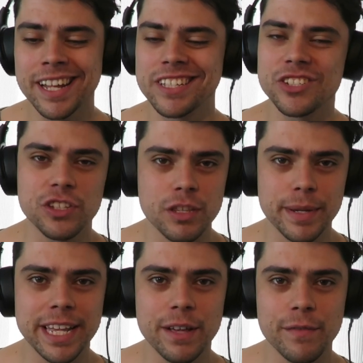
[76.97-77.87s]
It's just the
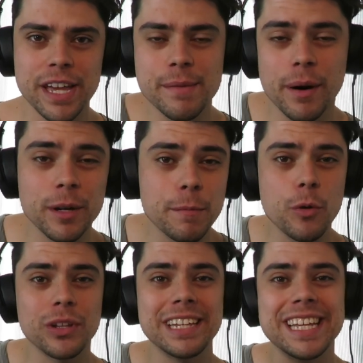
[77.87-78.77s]
beginning for him. I'm going to
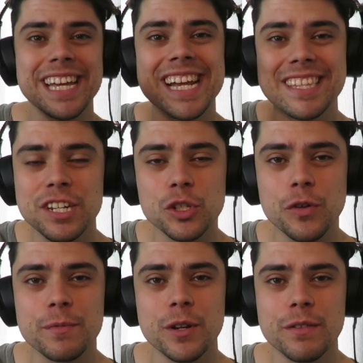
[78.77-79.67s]
put the link in the
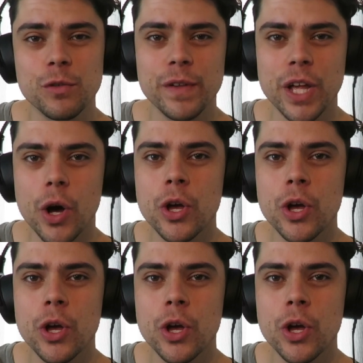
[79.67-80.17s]
description of this video.